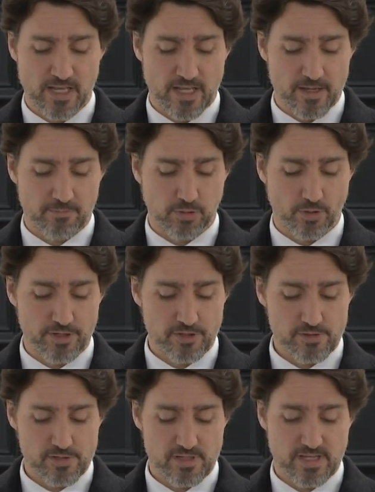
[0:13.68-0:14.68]

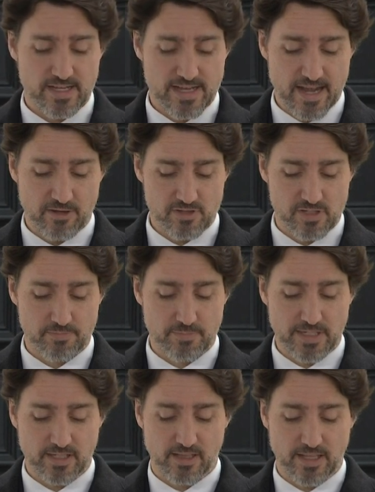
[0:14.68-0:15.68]
Employers can now
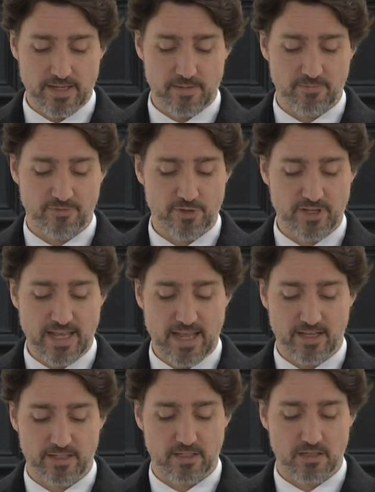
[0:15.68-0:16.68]
submit a claim for the
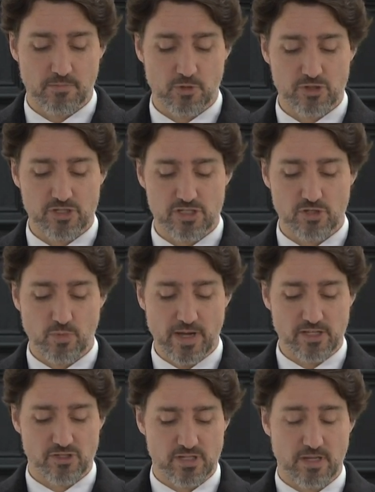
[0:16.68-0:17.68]
Canada Emergency
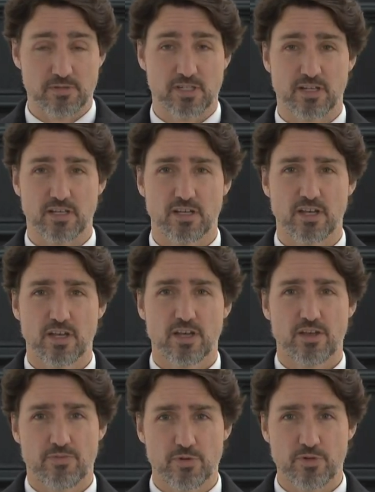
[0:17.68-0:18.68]
Wage Subsidy
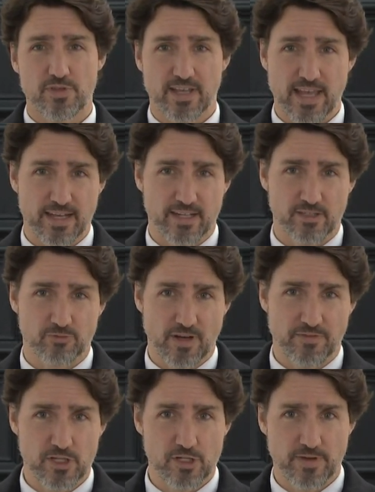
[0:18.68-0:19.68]
through the Canada
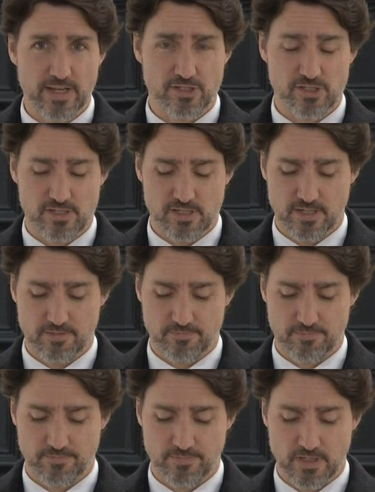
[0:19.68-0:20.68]
Revenue Agency.
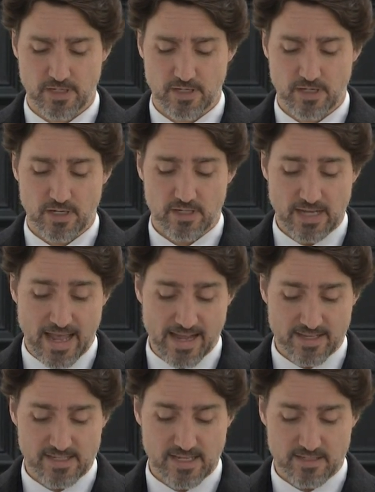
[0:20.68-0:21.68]
To
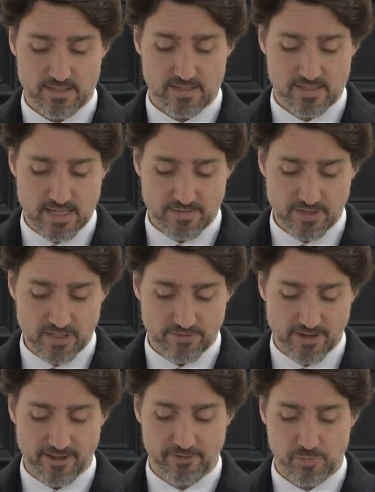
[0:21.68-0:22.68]
access the
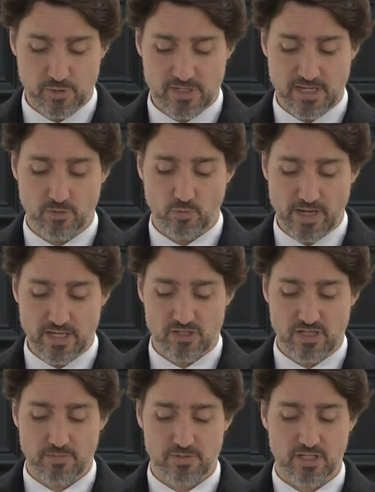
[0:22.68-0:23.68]
75% wage
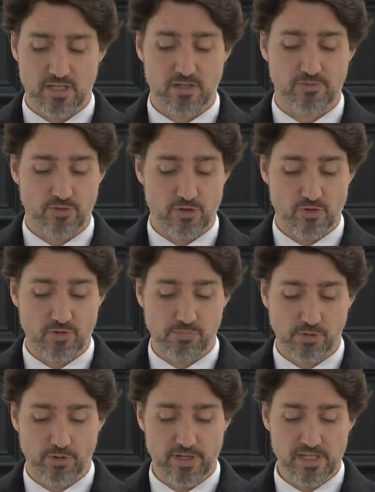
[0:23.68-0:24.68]
subsidy for your
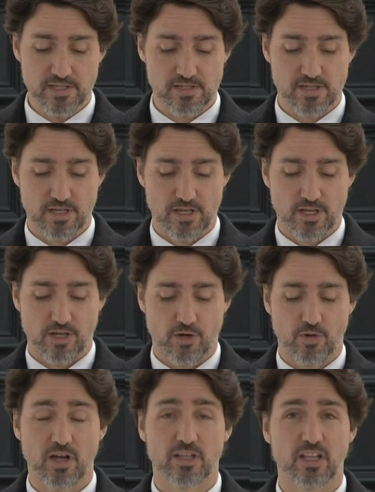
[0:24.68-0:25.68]
employees,
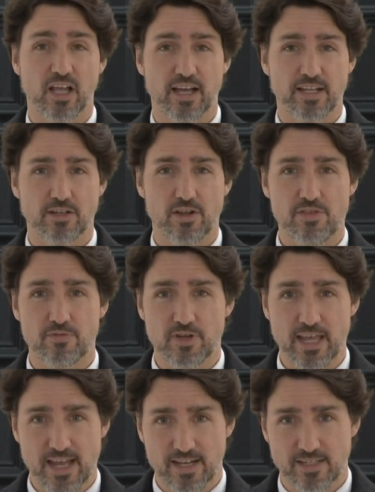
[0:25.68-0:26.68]
go online through
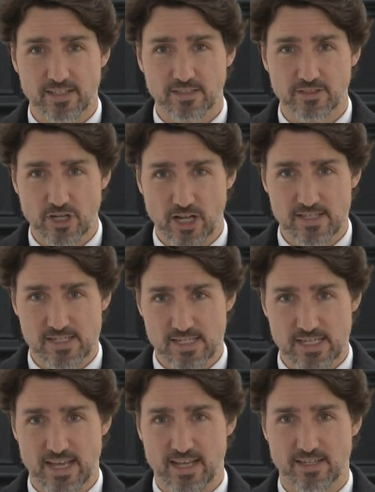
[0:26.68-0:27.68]

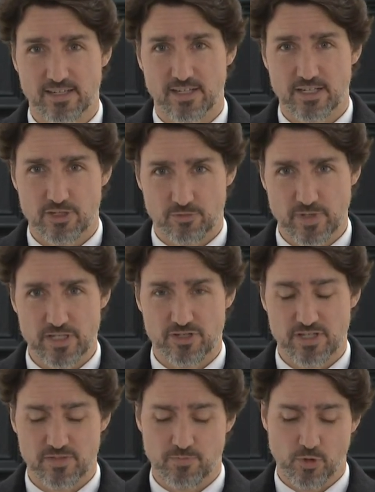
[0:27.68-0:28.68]
canada.ca to reach
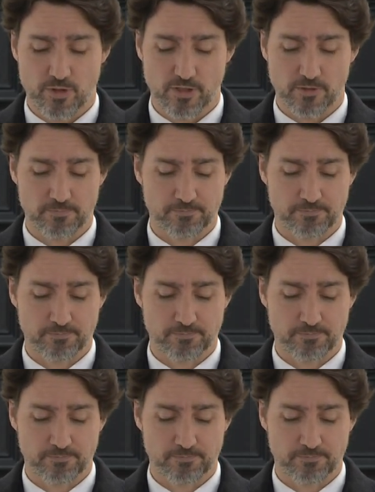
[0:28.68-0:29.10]
this portal.